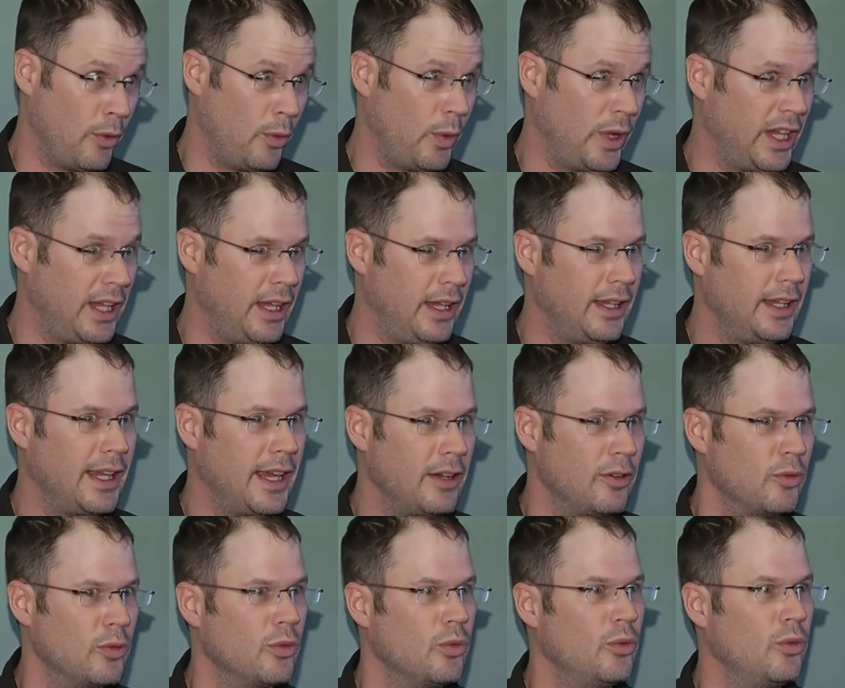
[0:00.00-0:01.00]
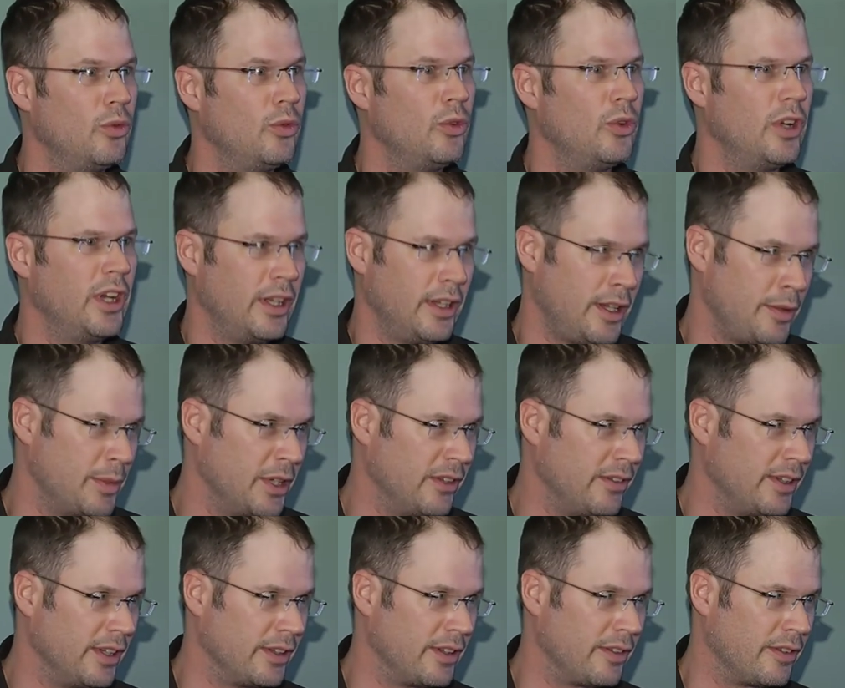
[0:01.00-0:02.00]
we get really
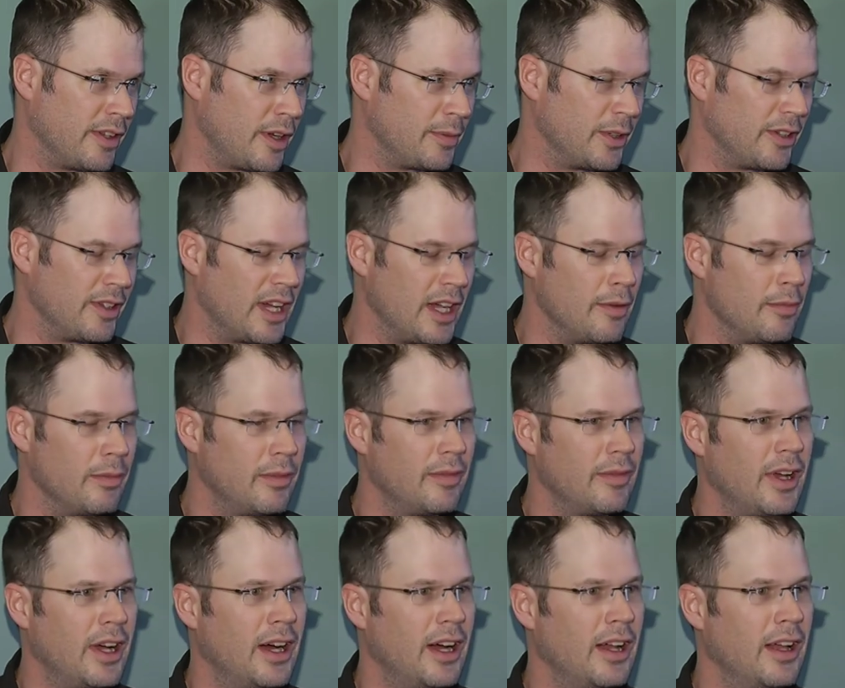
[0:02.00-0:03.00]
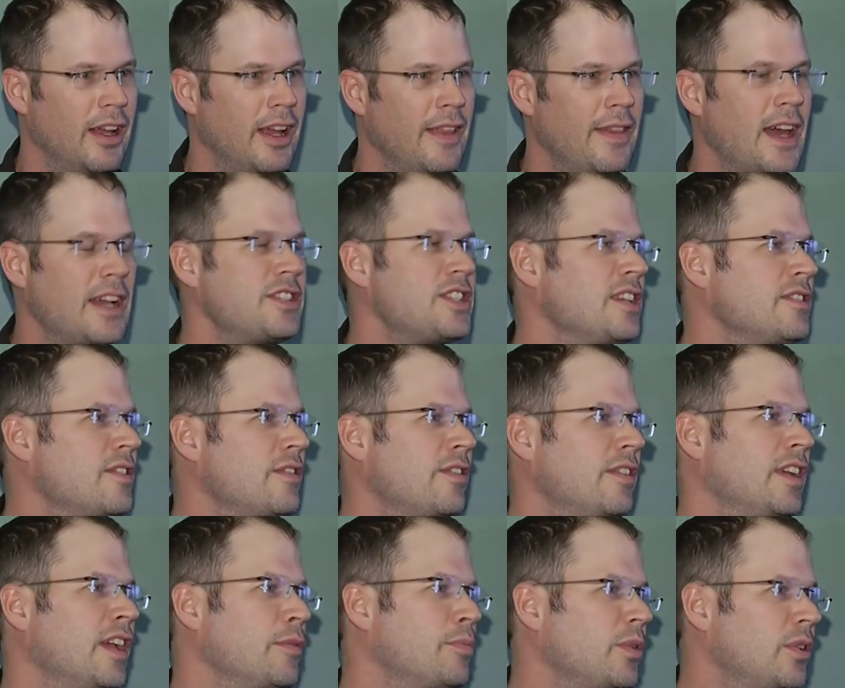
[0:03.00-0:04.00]
busy in the summertime, and that changes
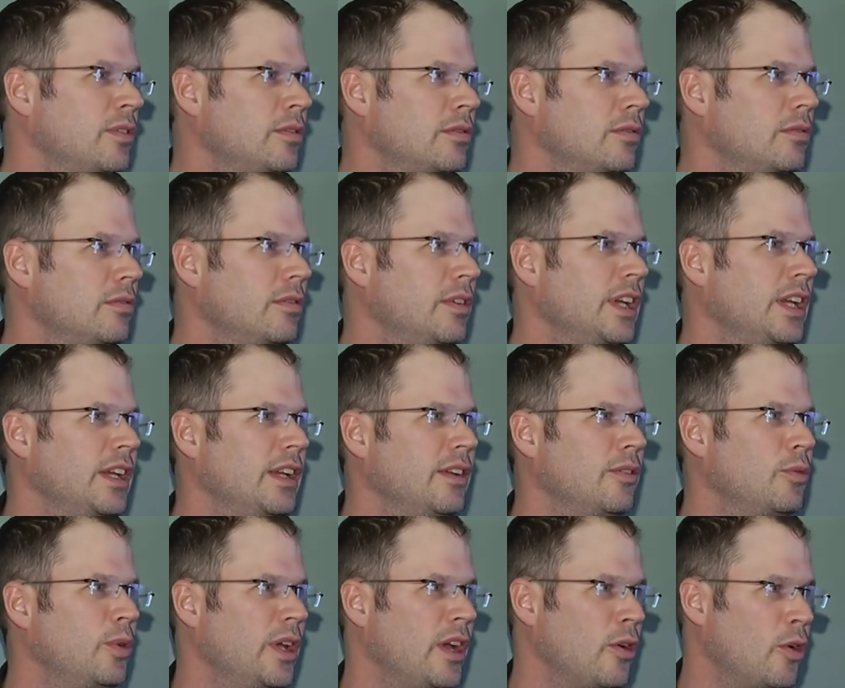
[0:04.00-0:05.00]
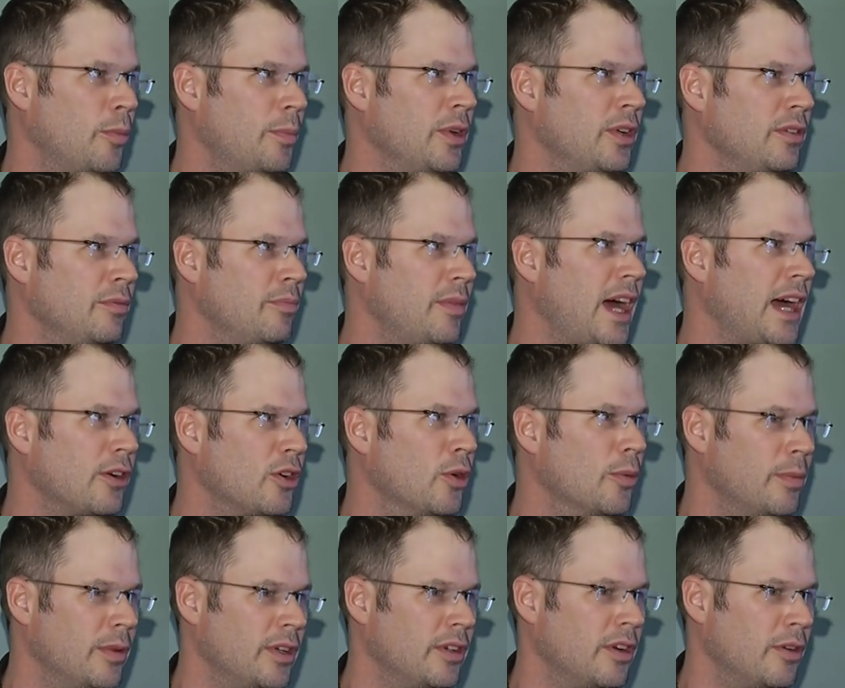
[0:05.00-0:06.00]
in April. We back
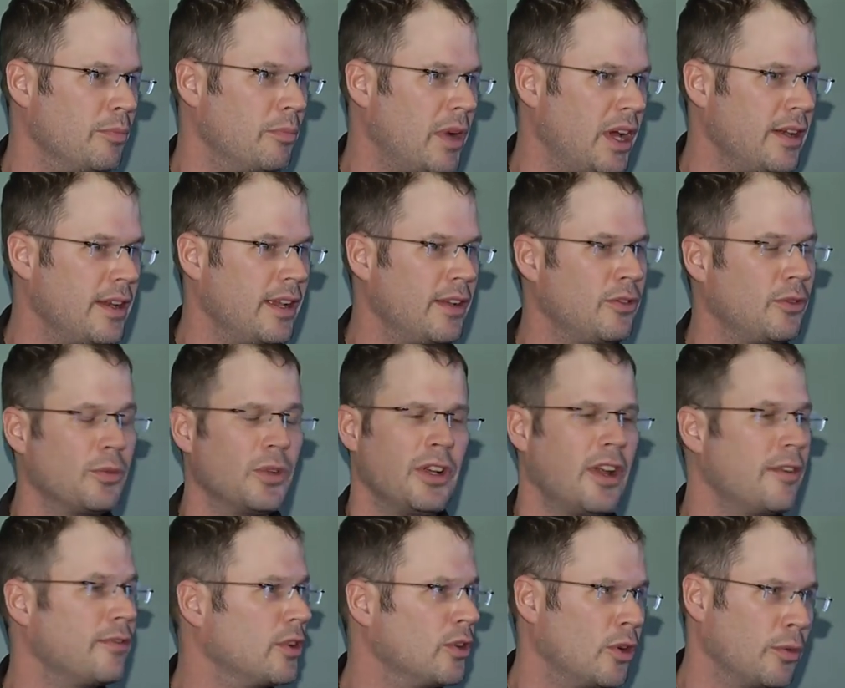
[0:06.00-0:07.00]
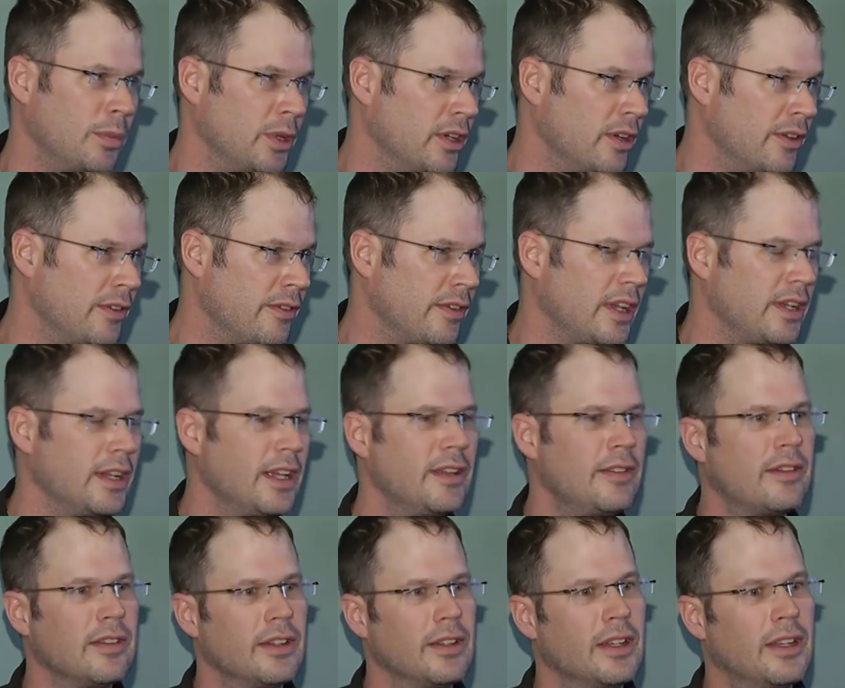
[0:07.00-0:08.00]
open on Mondays. We're never open on
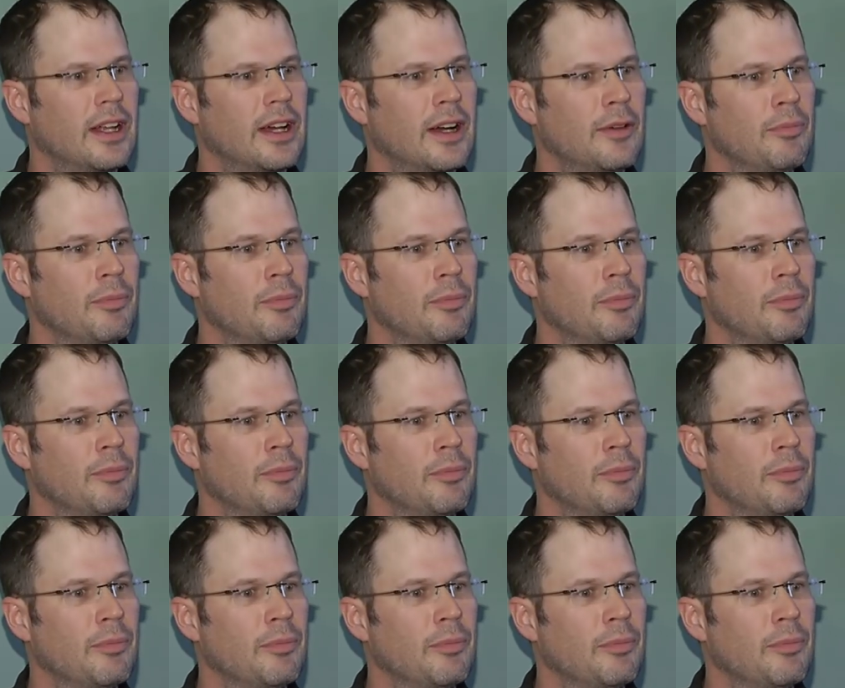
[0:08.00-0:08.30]
Sundays, and